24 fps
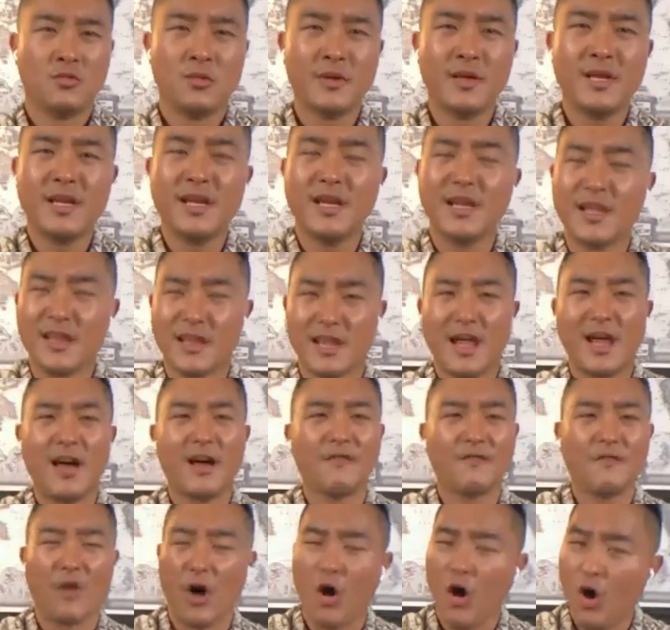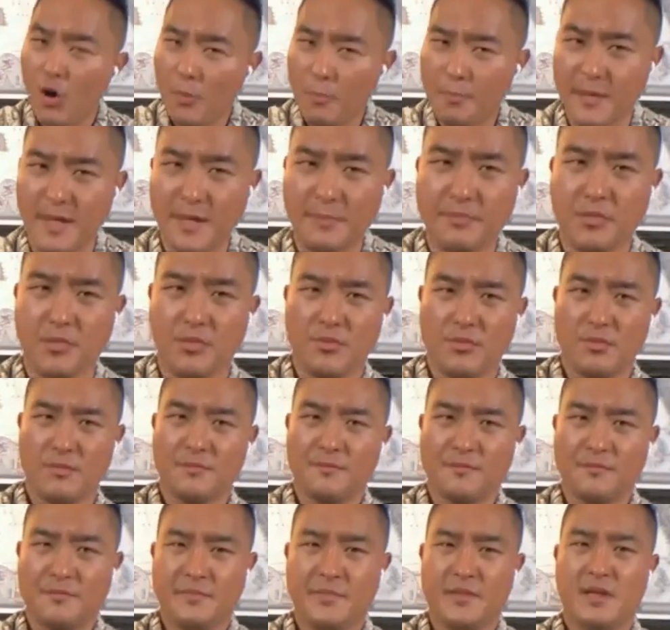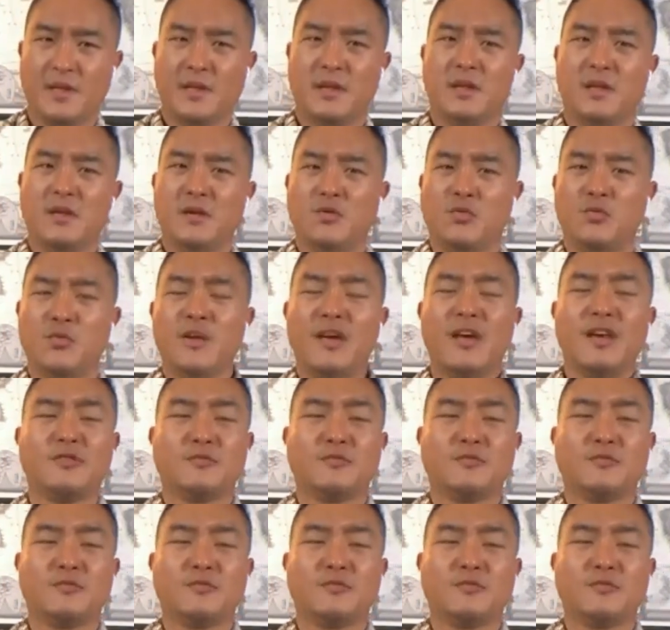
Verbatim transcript: We need to love all people. We